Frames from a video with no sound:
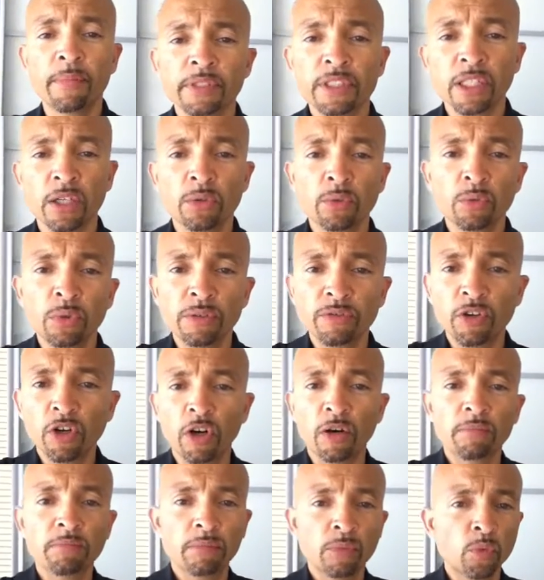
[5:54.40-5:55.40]
So we've
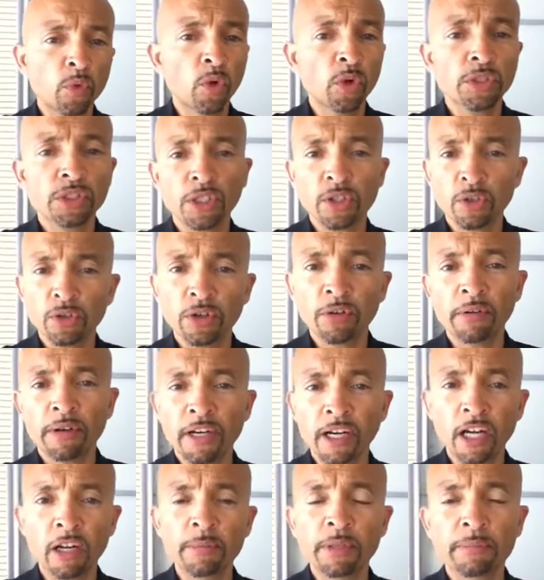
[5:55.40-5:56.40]
got water or
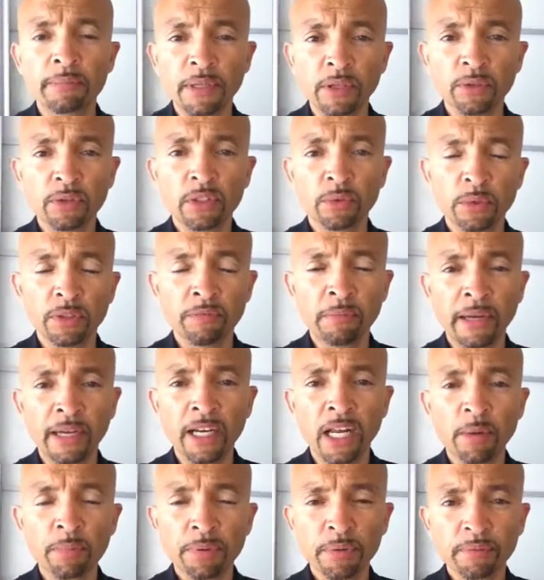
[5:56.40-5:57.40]
an almond milk that we've
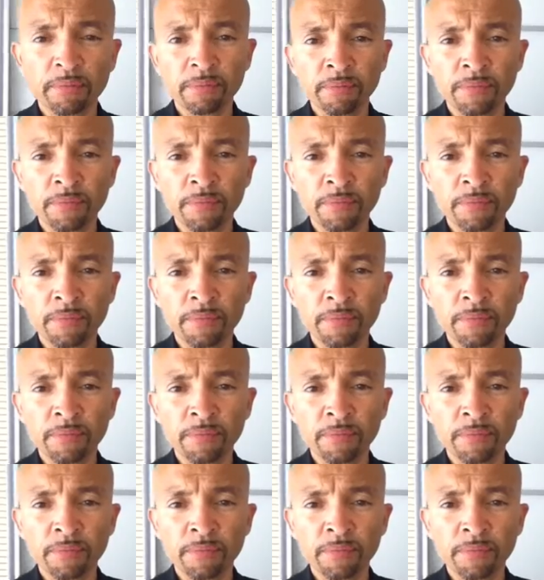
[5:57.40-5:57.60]
made up.